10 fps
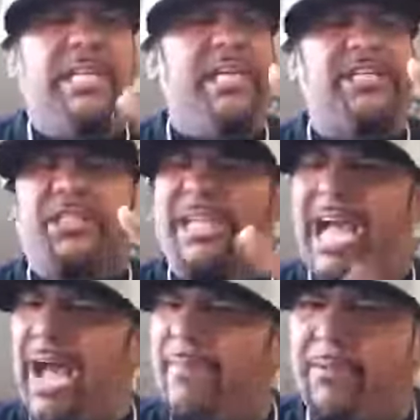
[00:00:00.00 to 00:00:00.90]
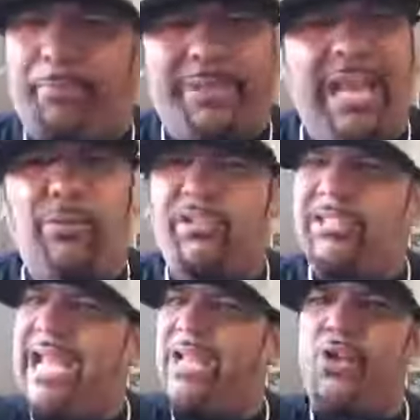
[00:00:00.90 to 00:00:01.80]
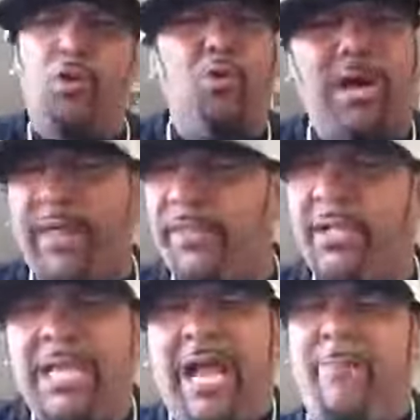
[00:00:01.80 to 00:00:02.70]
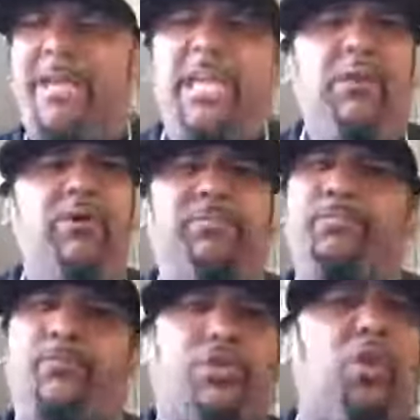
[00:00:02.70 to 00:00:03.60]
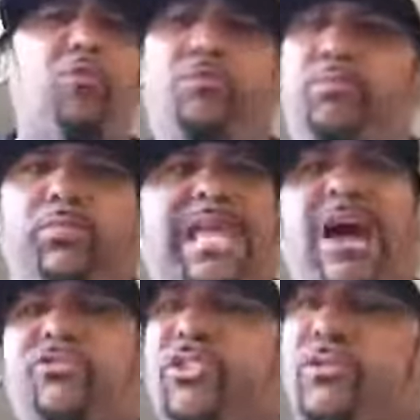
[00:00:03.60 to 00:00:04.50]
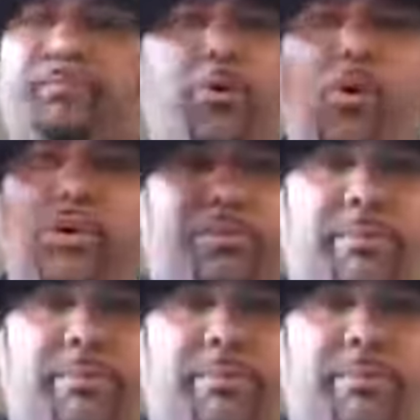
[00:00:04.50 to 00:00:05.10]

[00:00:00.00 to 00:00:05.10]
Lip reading: His time and play was like no other. I mean, he would throw thousands of balls